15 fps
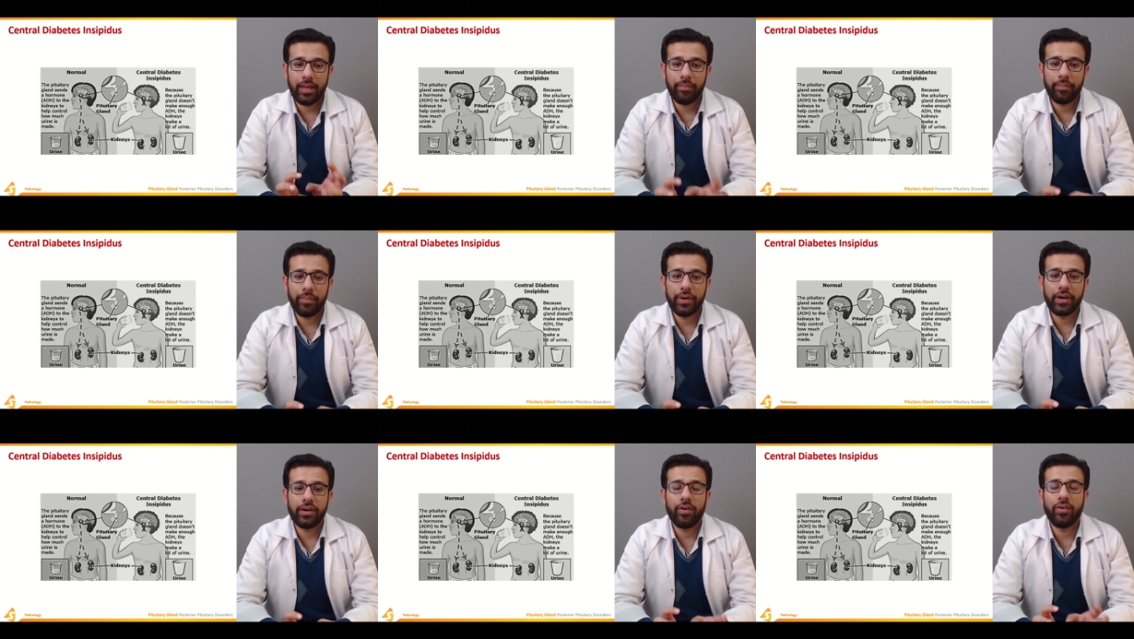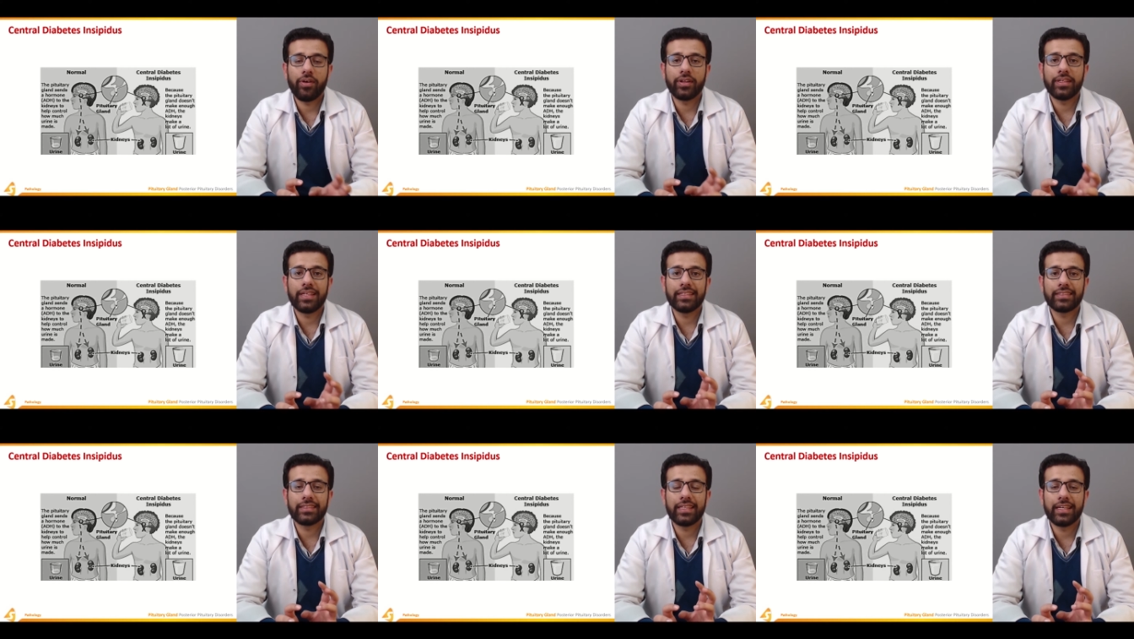tempered or
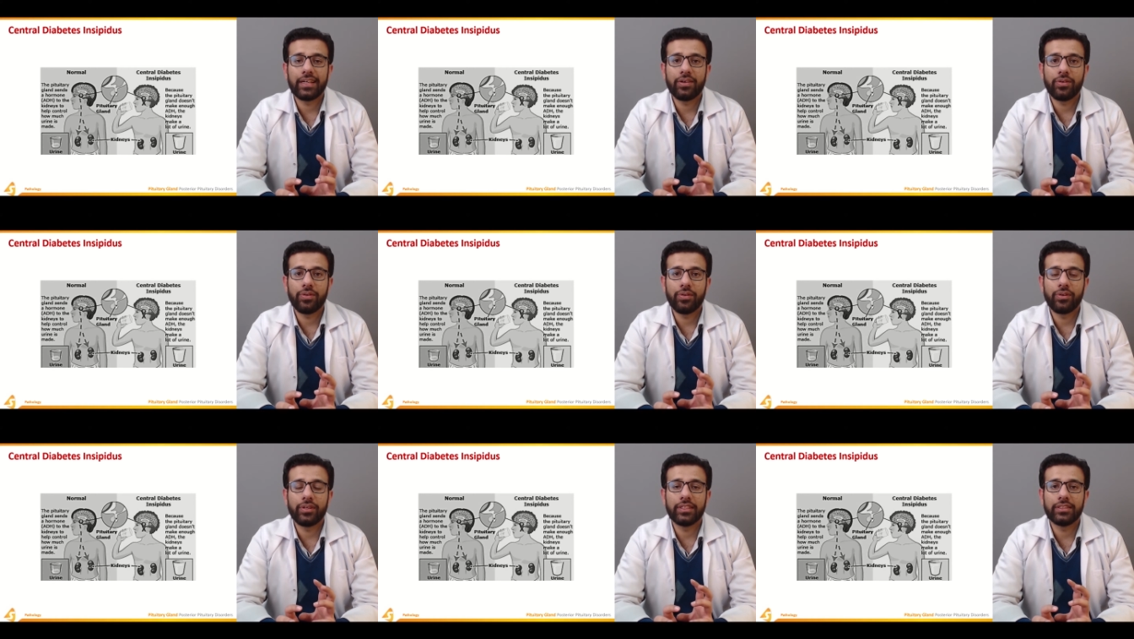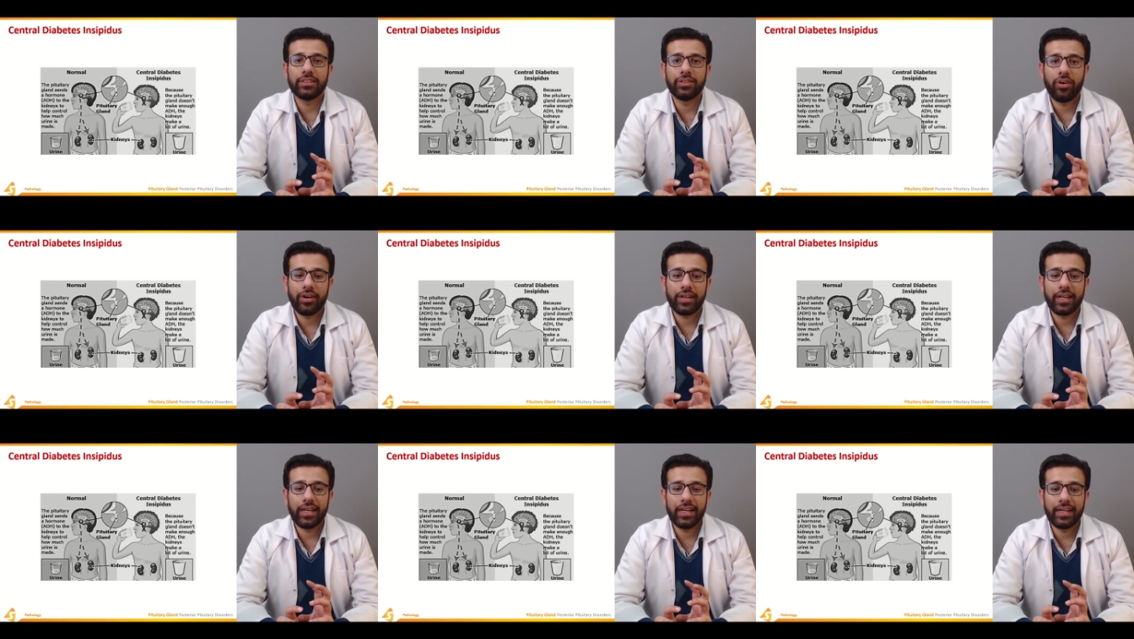this control is not
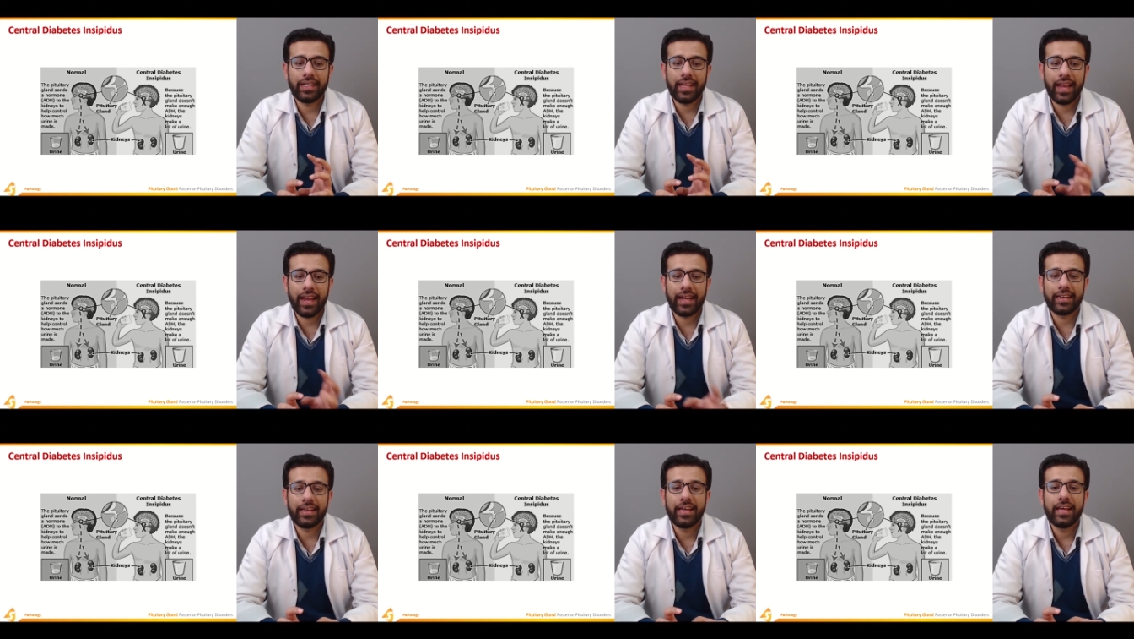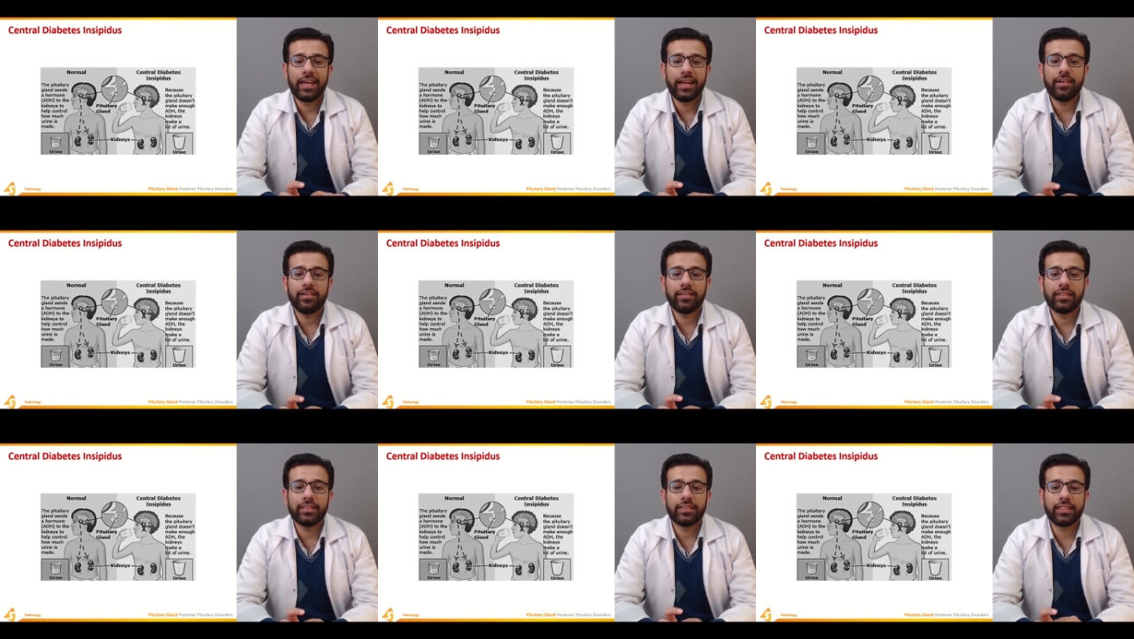intact,
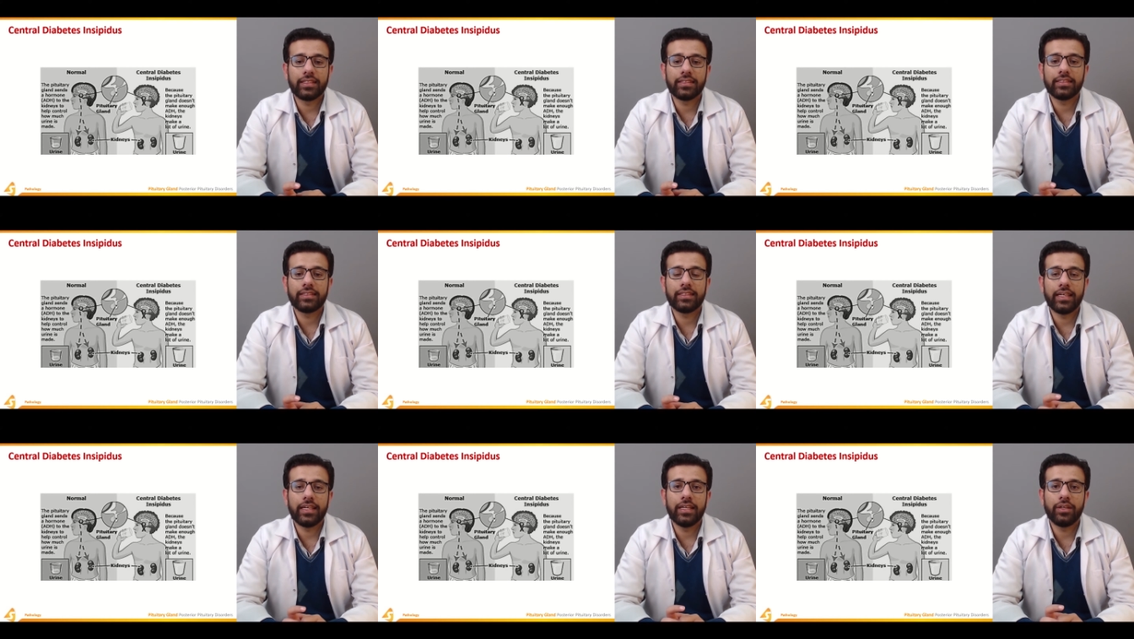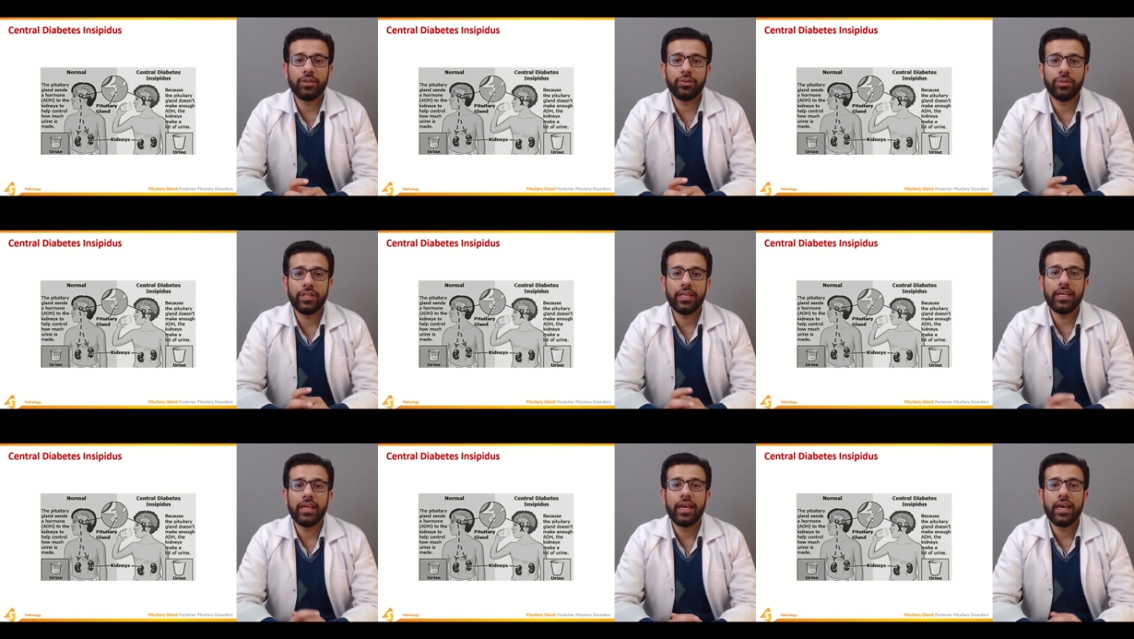it results into the